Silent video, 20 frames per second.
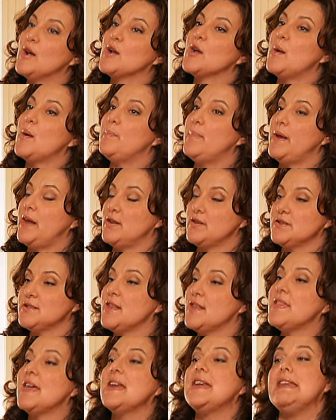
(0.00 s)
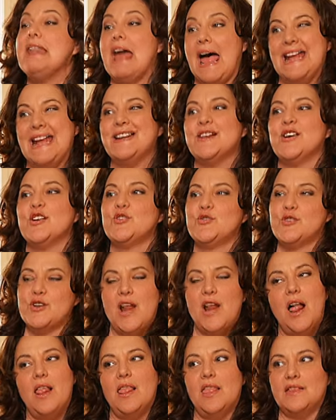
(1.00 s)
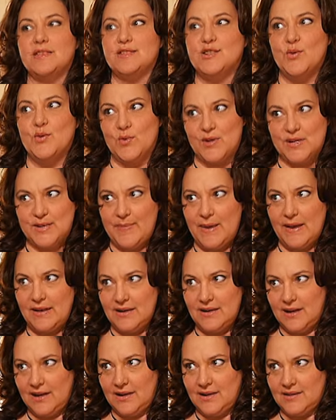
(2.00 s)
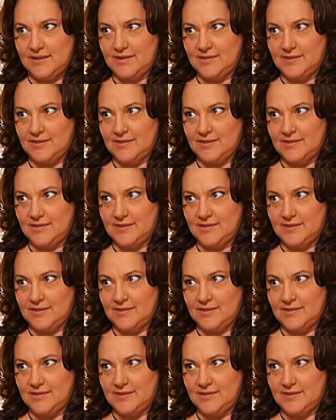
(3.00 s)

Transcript: compares to the $900 you were spending.